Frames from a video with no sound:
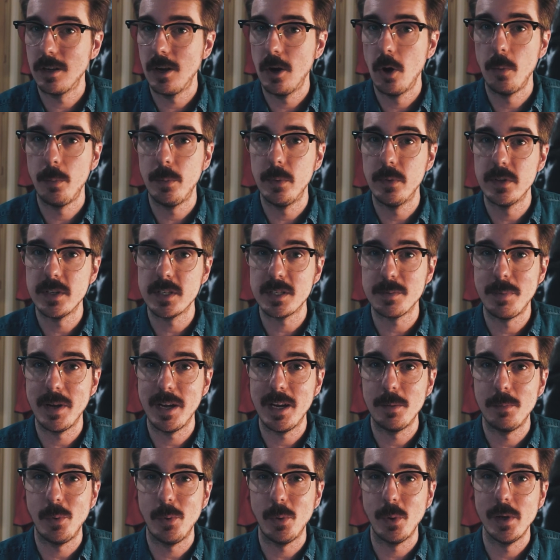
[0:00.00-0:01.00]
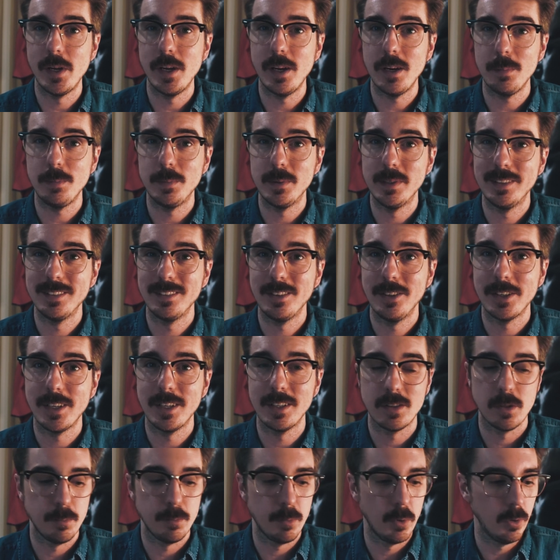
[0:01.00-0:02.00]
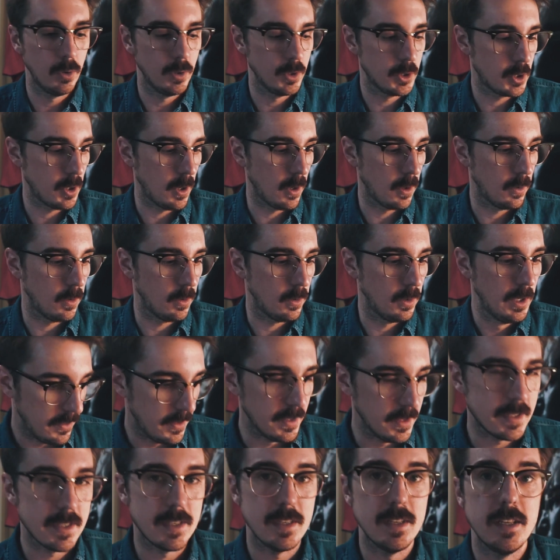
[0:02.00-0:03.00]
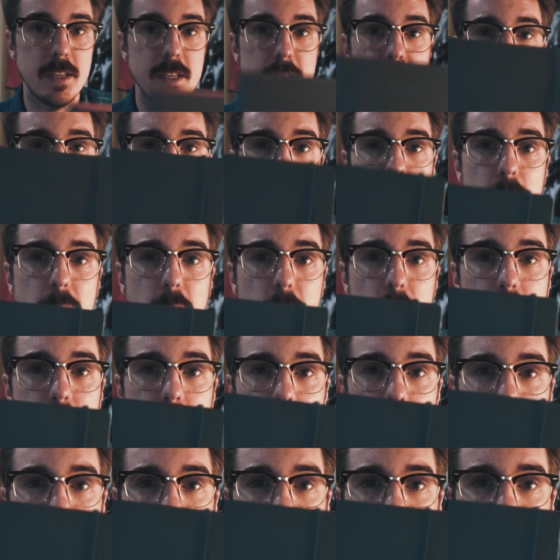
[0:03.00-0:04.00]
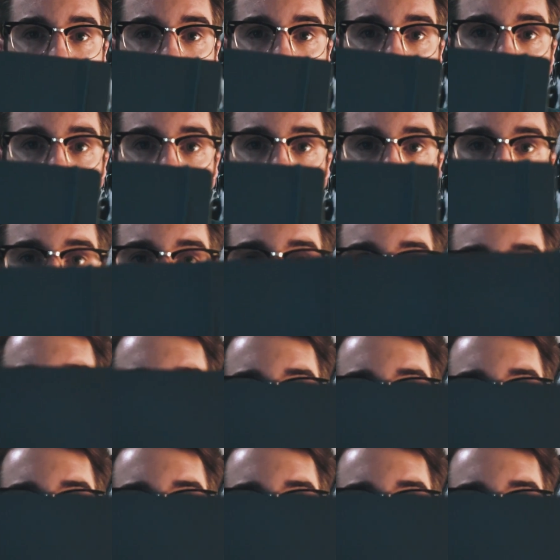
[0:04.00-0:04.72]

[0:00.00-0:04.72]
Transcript: open this bad boy up and look at the bullet journal. This is my bullet journal. It